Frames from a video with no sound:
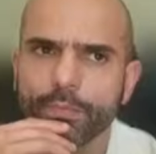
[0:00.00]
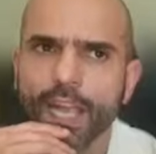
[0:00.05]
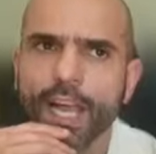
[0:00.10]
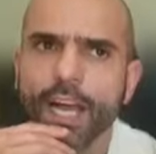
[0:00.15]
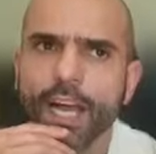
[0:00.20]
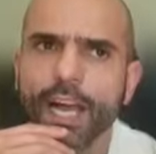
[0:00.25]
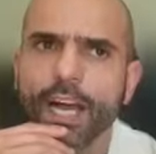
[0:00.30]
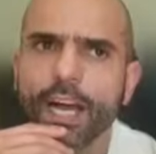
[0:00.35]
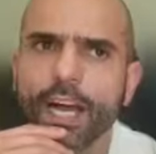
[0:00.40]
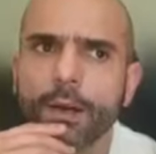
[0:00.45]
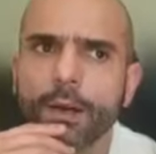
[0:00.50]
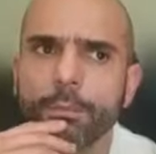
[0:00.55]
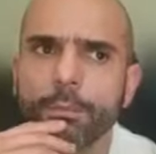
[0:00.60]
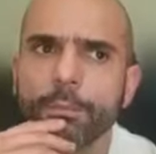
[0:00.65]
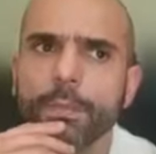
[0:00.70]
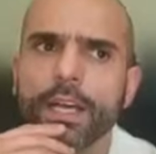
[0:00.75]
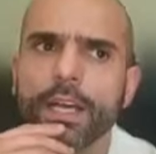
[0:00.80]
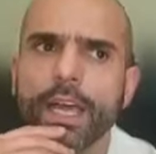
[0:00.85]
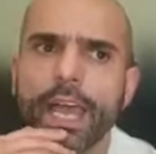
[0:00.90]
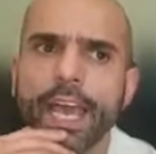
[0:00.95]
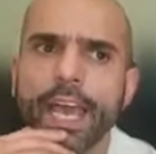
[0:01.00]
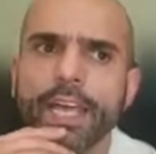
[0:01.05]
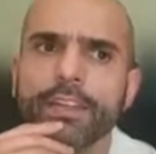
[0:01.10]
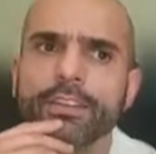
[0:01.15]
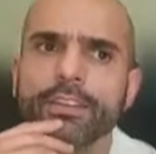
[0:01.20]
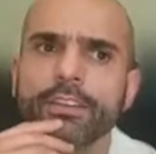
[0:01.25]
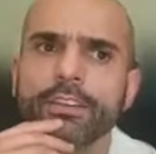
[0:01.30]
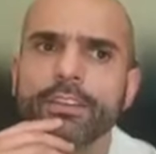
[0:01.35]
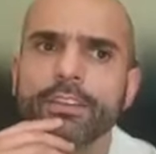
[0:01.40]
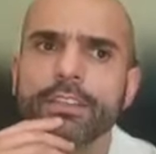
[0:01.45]

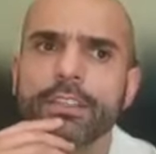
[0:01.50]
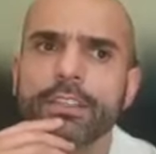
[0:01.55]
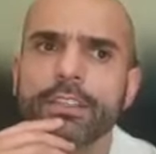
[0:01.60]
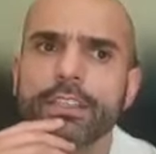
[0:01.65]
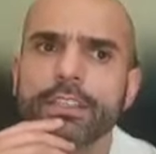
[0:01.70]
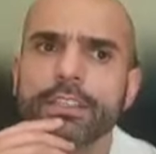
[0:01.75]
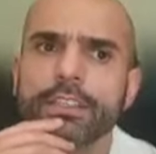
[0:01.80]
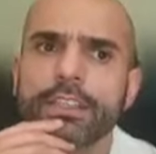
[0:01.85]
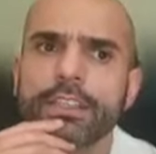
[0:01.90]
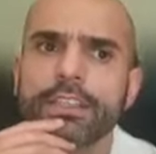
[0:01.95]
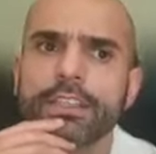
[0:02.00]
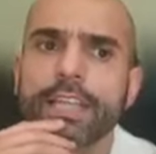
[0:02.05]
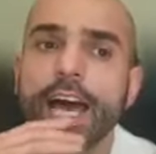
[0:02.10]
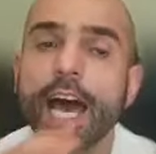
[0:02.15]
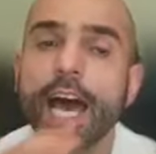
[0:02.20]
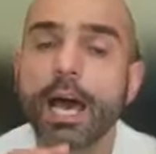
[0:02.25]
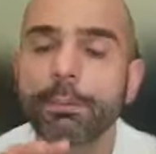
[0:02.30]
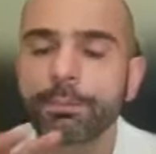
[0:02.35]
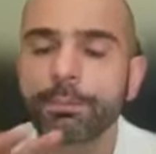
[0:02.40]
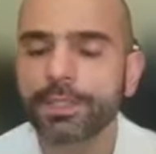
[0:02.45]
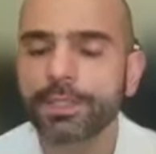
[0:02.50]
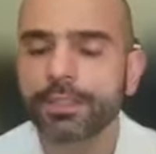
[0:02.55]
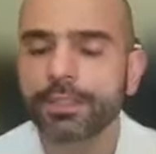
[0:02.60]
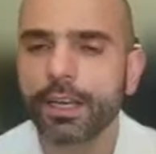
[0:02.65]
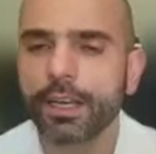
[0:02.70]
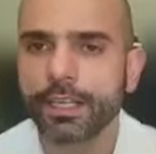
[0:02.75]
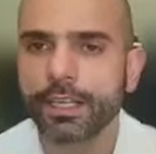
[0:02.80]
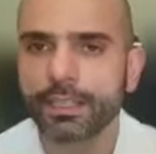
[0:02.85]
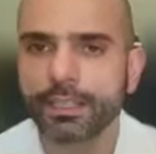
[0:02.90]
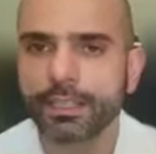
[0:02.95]
And the
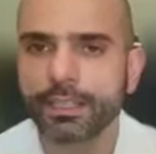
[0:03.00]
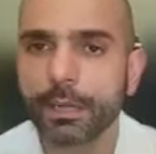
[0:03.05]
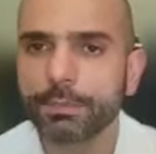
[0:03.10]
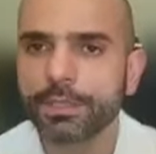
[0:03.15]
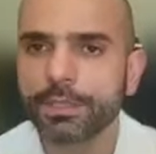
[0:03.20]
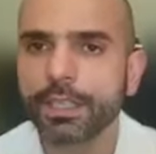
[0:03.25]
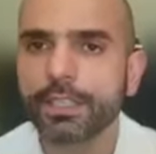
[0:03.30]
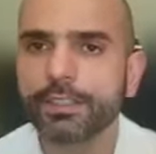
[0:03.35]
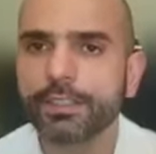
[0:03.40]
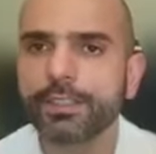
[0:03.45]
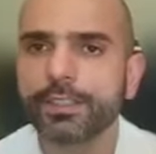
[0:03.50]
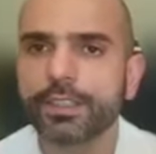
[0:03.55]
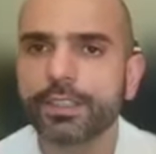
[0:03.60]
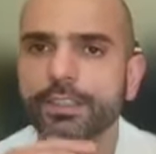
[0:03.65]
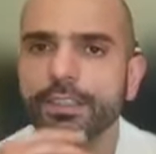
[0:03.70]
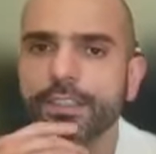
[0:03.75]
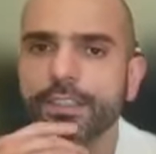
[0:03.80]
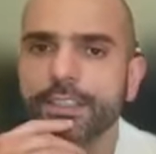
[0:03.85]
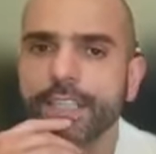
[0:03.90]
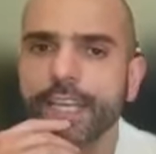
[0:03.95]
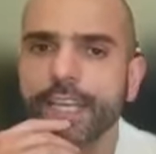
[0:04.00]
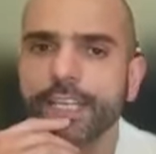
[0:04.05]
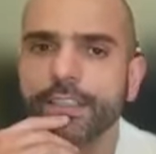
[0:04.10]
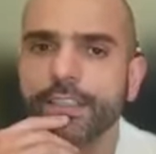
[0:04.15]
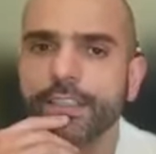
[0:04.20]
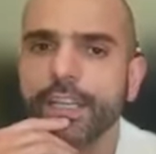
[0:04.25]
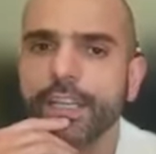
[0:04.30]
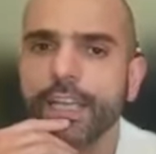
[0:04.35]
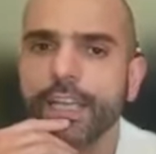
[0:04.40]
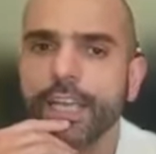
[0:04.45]
upside to this is that
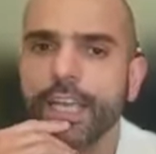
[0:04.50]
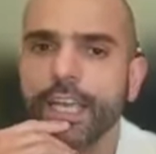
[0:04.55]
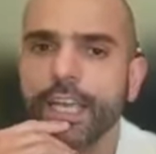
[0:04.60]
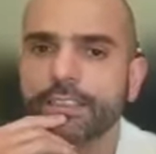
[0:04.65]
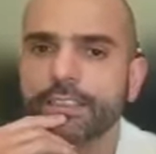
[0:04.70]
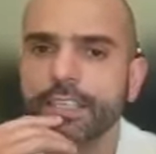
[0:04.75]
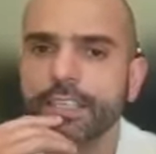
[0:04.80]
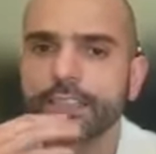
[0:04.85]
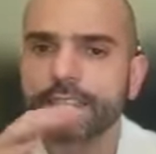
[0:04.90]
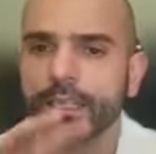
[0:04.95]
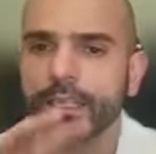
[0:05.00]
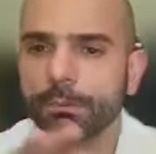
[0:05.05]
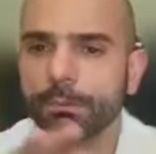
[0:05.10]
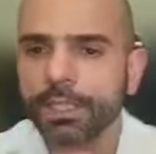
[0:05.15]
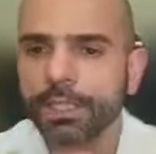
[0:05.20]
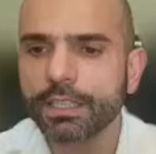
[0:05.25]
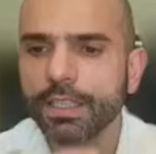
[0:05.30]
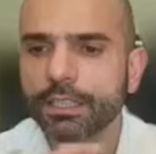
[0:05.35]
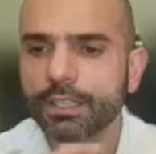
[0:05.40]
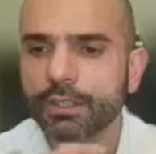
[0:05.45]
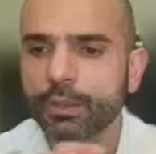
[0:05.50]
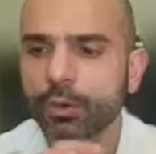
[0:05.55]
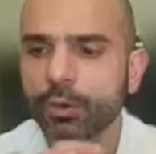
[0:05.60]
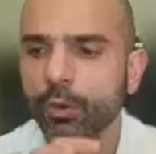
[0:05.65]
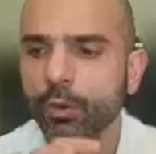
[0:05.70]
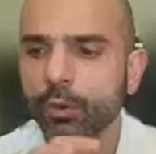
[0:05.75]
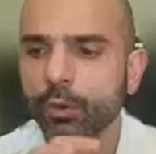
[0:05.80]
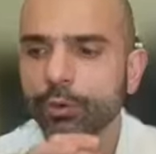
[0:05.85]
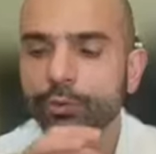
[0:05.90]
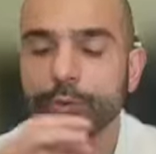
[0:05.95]
it's something that's
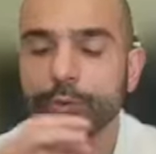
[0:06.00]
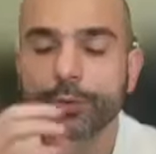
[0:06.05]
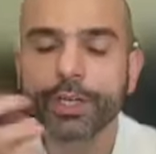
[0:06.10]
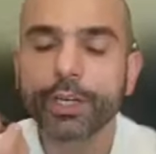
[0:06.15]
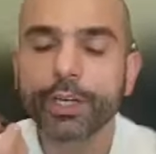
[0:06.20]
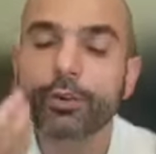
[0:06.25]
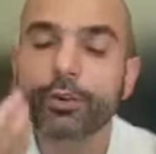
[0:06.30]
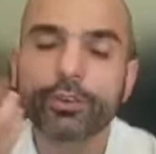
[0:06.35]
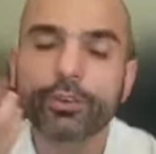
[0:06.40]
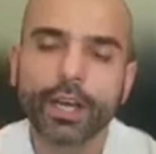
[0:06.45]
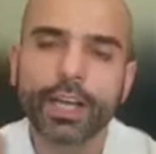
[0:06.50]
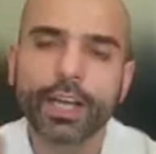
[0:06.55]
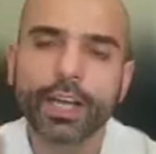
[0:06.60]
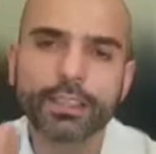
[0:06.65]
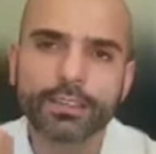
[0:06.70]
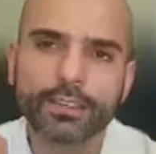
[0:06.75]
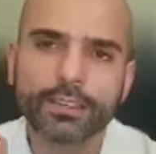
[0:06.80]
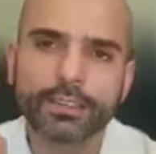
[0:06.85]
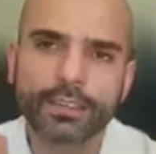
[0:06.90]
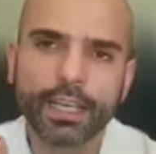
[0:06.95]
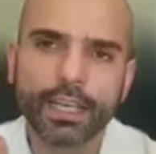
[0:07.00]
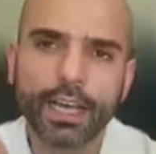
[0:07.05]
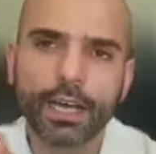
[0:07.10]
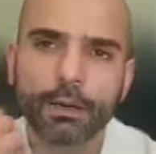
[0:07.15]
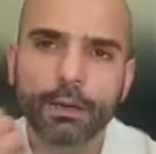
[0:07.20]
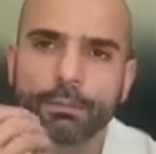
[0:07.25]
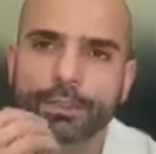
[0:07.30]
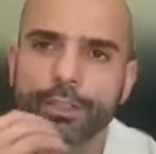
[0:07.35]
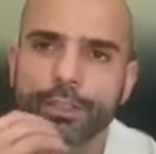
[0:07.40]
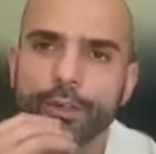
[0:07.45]
called real rights.
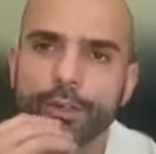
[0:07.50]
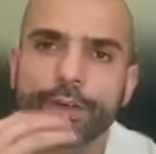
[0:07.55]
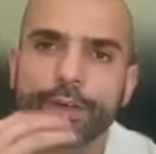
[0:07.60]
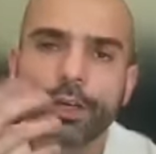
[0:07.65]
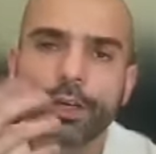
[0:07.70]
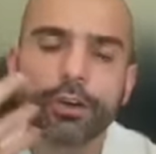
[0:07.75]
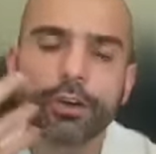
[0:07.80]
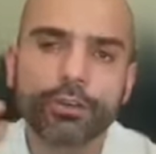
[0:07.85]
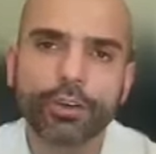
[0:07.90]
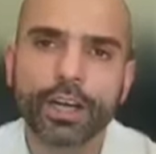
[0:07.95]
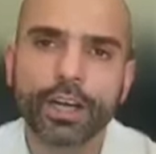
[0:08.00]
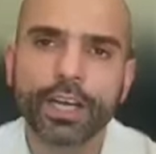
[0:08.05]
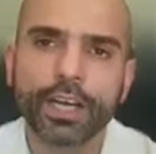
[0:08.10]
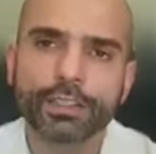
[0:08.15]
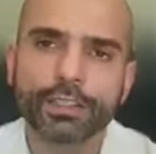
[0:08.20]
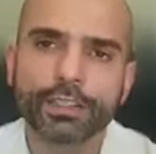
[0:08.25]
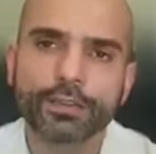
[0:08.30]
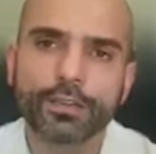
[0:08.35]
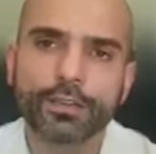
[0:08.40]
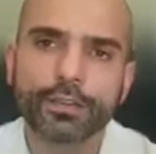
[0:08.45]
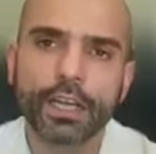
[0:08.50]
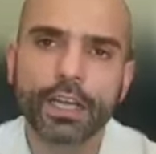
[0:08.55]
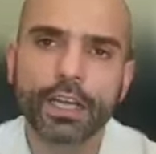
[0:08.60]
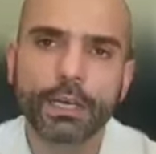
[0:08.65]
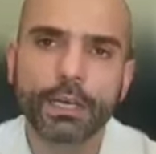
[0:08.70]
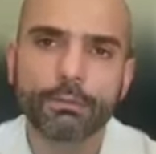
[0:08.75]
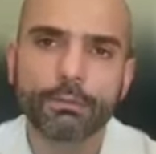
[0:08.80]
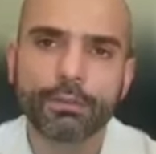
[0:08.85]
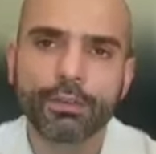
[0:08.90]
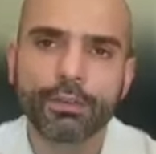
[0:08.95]
So real rights,
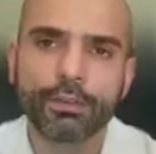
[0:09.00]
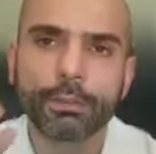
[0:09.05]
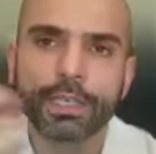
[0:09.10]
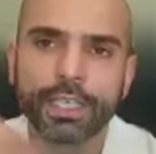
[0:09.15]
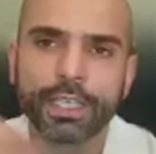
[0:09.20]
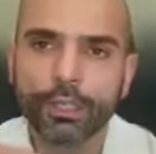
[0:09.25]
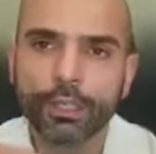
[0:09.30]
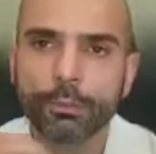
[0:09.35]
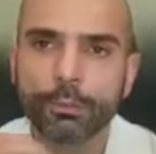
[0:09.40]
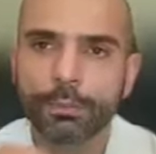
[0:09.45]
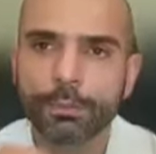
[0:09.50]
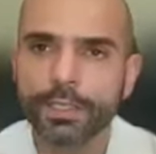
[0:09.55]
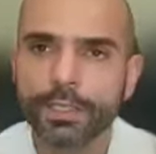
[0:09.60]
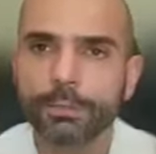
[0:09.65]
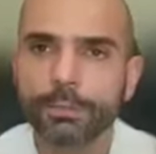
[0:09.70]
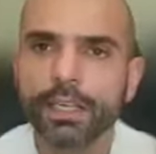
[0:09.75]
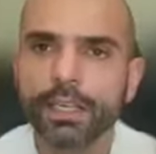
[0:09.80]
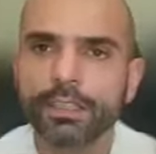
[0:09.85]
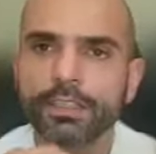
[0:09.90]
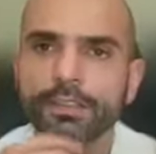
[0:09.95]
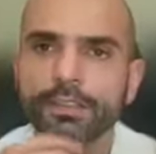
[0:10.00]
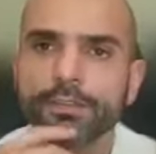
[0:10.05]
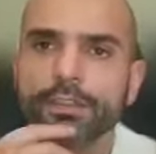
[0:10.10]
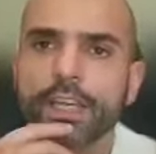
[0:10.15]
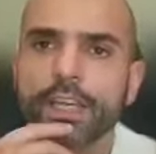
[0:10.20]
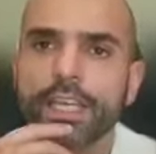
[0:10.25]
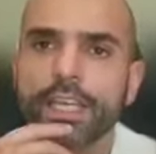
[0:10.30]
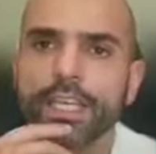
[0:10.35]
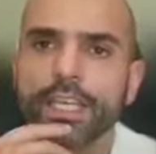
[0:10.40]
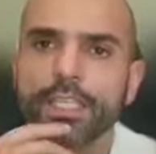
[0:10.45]
from a legal perspective,
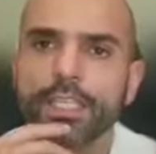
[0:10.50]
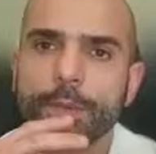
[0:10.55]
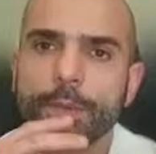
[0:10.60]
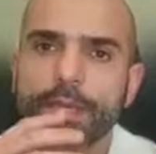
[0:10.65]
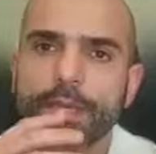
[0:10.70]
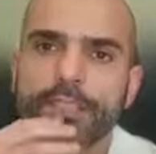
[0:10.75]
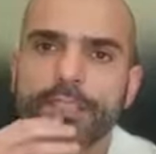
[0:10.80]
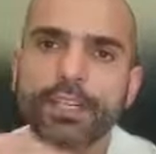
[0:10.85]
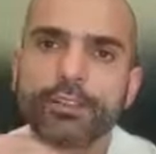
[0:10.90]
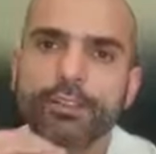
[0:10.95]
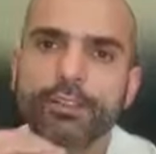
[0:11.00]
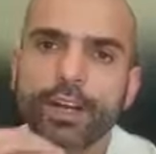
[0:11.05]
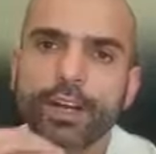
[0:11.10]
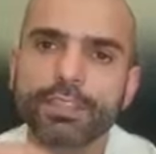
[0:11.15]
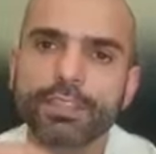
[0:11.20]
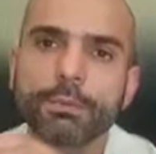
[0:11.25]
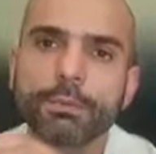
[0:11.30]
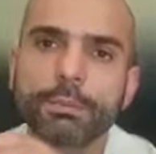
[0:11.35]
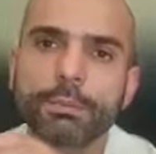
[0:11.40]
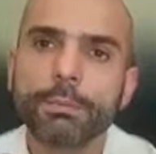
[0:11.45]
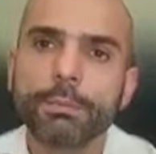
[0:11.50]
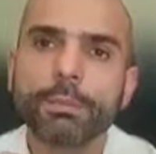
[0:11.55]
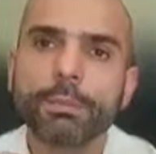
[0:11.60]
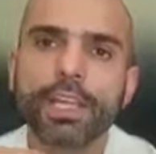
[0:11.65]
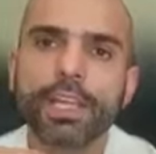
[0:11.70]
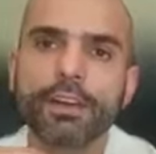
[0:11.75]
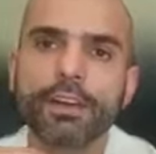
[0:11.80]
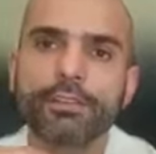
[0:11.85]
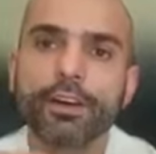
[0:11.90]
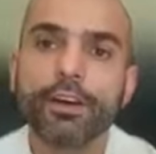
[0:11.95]
is basically rights that people
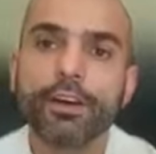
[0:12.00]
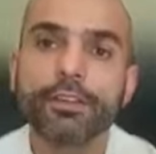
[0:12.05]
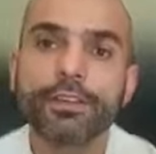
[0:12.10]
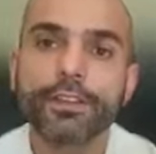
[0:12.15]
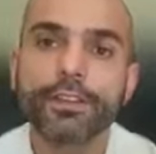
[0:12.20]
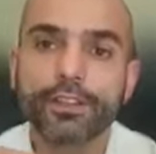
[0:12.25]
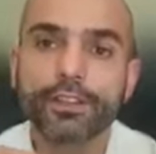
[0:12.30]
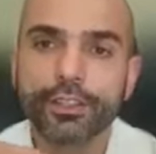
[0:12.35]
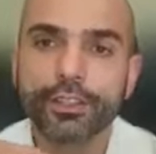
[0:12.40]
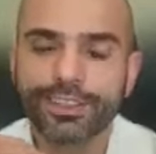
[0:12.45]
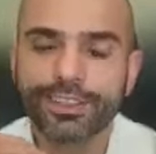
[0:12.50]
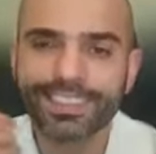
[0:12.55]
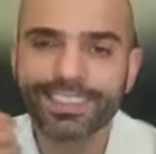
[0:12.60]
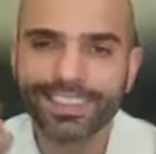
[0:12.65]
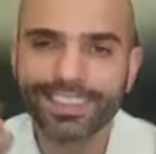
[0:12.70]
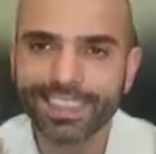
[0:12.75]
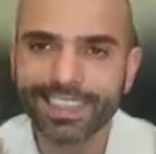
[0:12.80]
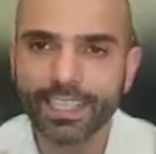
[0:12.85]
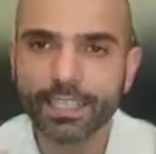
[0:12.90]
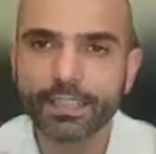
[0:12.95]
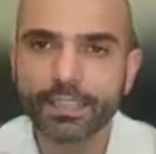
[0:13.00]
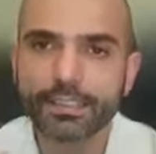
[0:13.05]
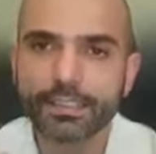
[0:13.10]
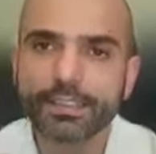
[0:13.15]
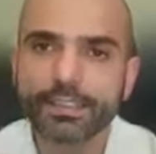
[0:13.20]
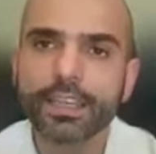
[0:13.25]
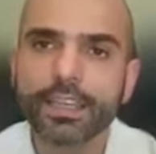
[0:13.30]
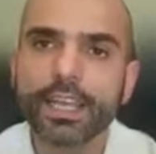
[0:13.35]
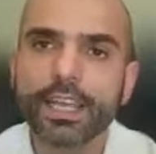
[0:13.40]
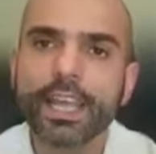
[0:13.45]
have over certain things